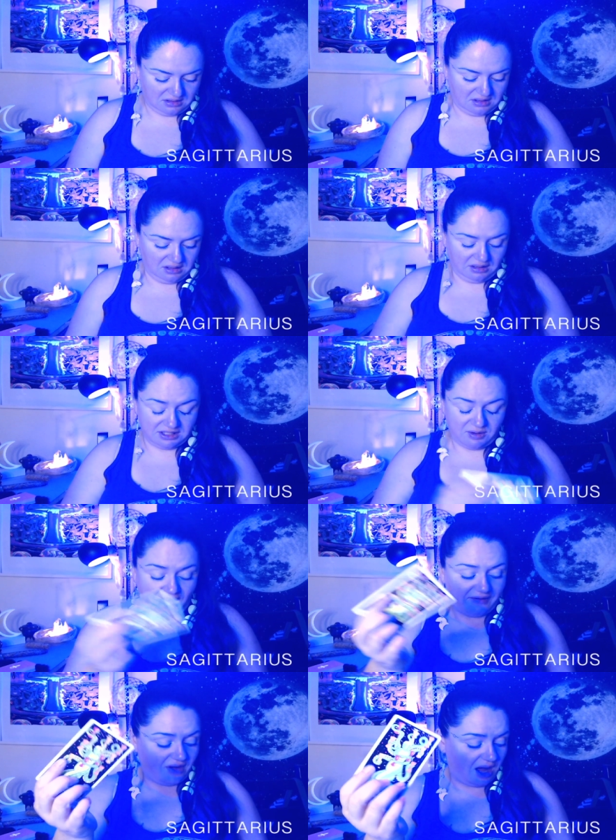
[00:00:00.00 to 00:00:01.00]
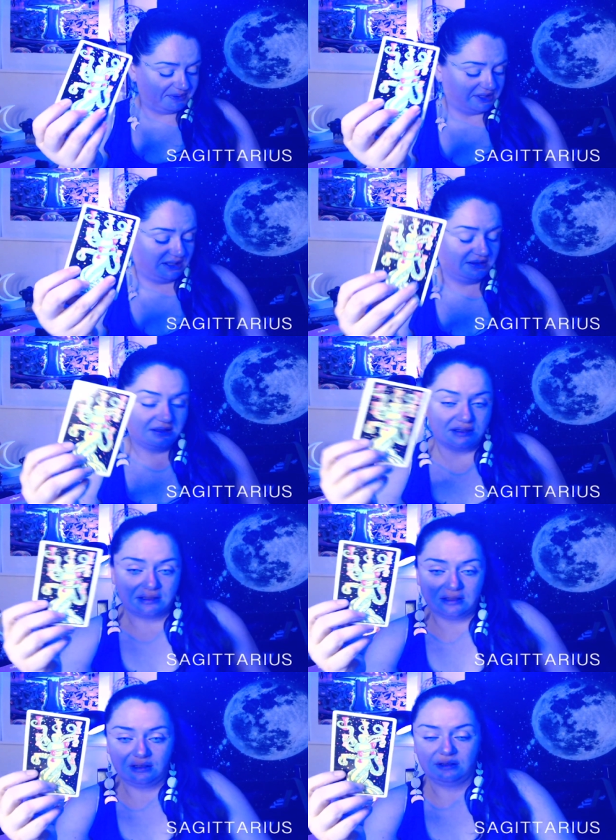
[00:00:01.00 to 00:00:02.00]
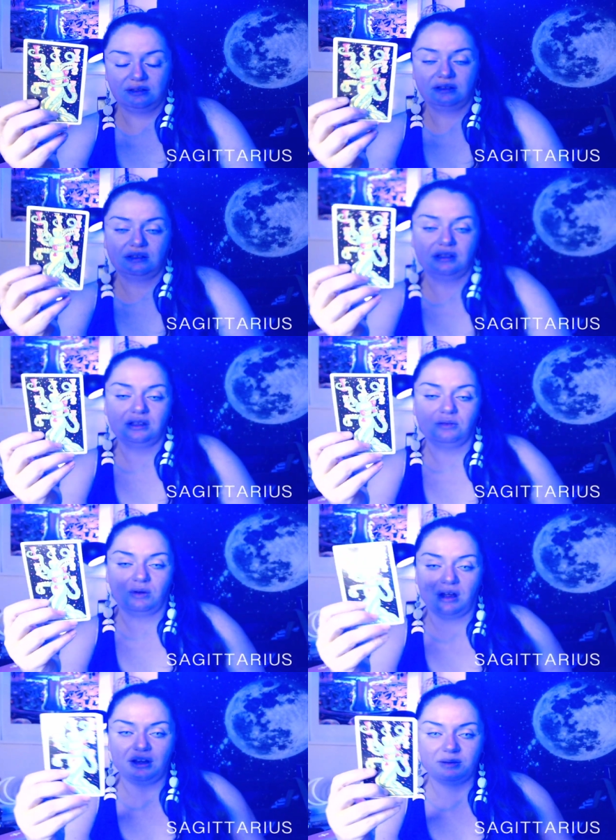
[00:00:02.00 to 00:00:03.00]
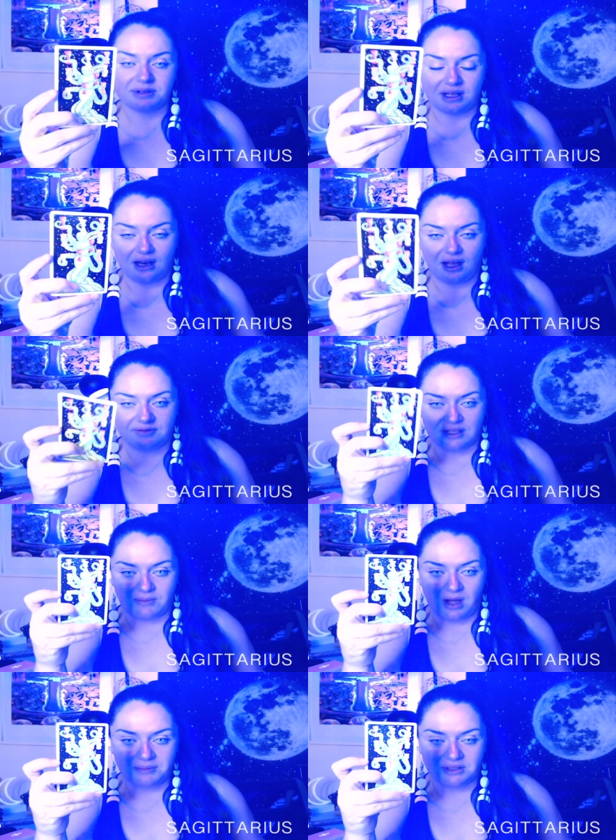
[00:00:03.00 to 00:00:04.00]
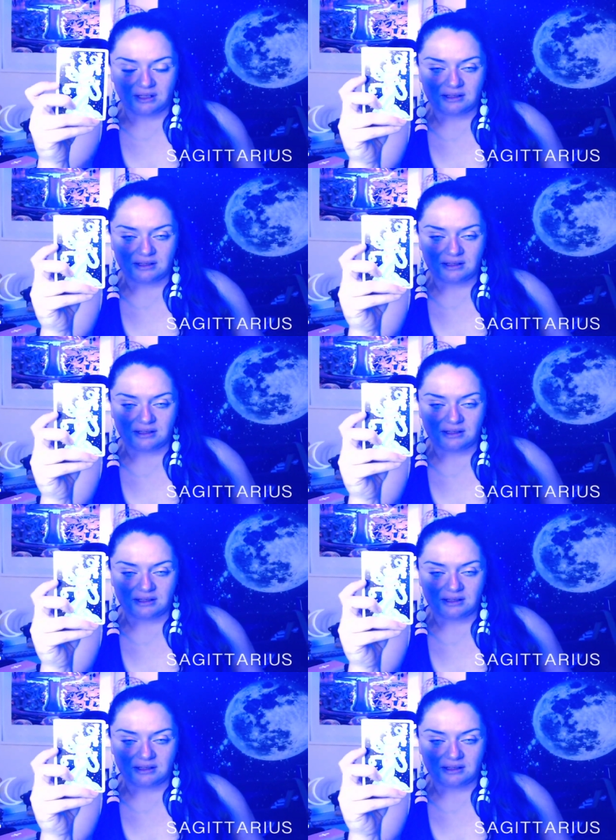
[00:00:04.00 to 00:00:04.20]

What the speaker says: Because you have options. You 100% have some options